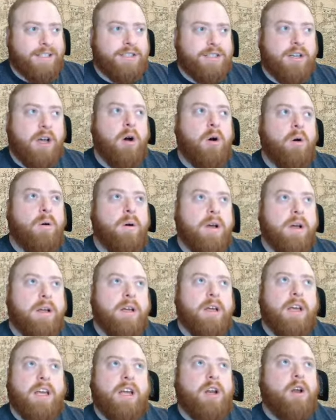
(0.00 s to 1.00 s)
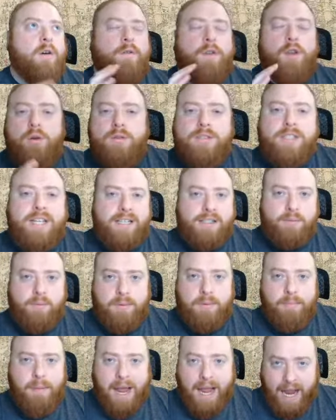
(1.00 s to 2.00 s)
So, you know, if you test
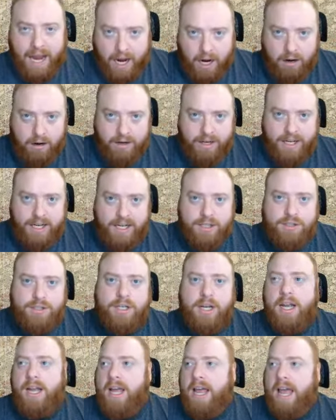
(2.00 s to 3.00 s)
with MyHeritage